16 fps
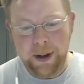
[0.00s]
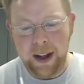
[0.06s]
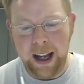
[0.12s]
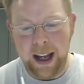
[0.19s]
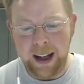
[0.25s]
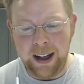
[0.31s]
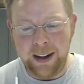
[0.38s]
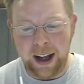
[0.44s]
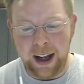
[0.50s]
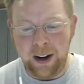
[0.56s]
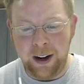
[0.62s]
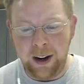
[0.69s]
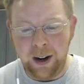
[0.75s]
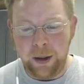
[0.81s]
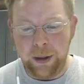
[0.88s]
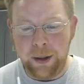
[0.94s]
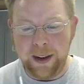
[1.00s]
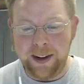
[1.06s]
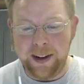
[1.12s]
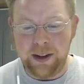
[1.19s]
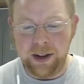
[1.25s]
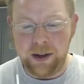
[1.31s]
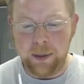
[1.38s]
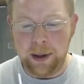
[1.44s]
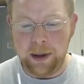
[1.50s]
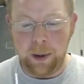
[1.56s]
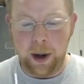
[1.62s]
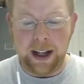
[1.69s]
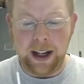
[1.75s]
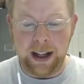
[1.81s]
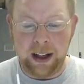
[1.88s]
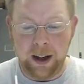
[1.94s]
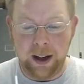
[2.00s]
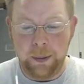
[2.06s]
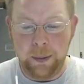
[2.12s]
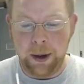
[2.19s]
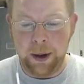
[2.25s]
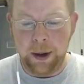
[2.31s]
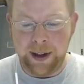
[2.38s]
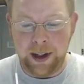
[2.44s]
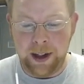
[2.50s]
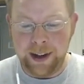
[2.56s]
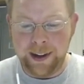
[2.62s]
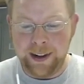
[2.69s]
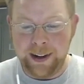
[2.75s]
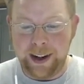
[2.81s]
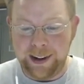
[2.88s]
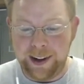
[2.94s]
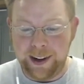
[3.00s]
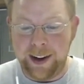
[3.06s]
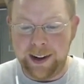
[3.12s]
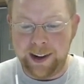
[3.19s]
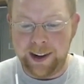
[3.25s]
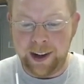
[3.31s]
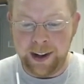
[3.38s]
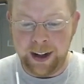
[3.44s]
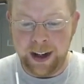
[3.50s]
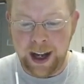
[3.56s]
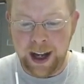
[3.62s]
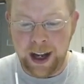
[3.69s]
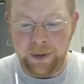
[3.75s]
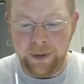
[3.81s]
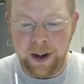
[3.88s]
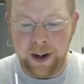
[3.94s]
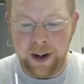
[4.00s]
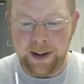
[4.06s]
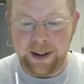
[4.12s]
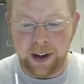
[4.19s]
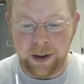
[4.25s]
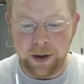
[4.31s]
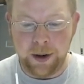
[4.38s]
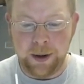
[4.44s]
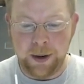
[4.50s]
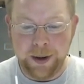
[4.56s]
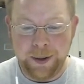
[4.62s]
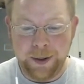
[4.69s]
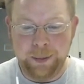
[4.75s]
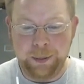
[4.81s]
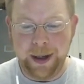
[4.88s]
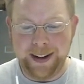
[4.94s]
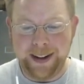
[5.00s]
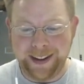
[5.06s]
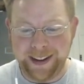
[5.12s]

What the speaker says: and all the things that you've been writing about insect sex and various other bits